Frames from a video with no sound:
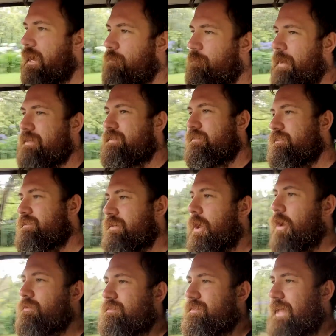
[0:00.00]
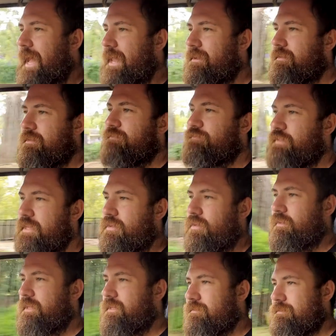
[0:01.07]
basically denotes that the
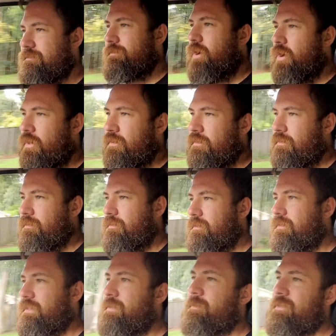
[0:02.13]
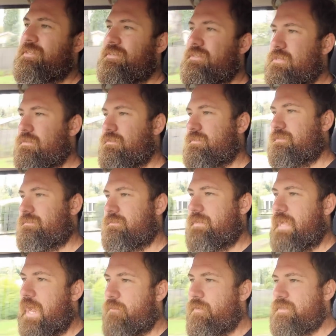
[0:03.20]
vehicle is on limited use
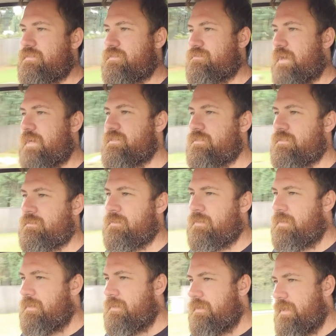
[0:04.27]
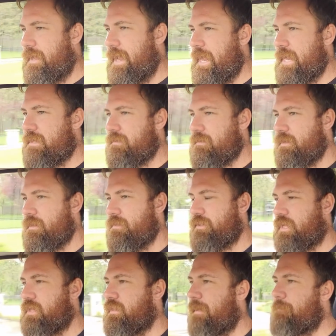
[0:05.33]
registration. And
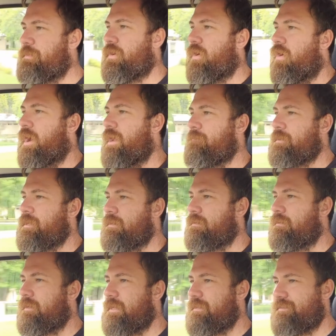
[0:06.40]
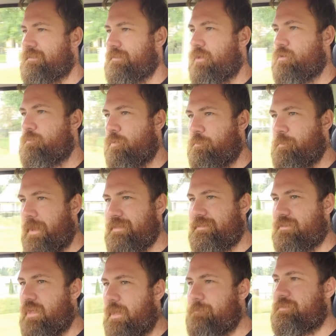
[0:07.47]
the club that I'm in, it's a logbook
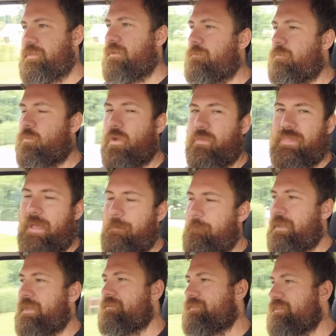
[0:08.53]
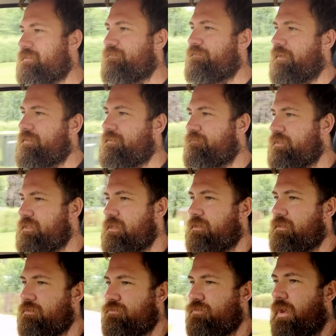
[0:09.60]
based club, so what that means is effectively you
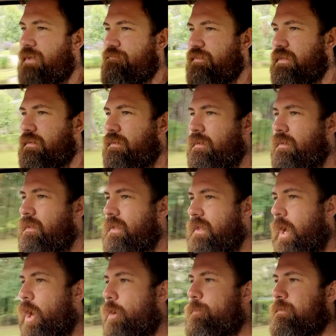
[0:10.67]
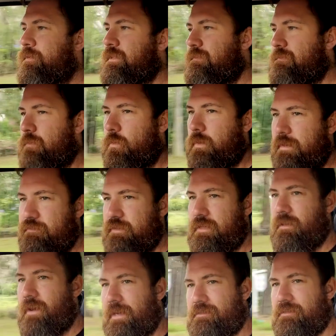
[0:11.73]
can drive it openly for whatever you
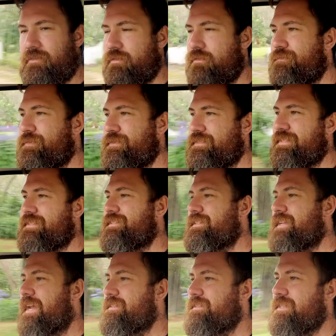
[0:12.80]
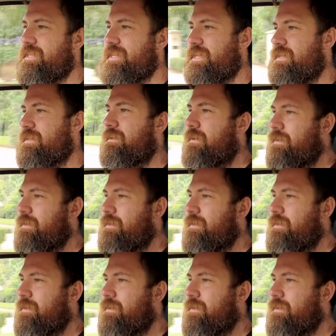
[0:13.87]
like to do for 60 days a year,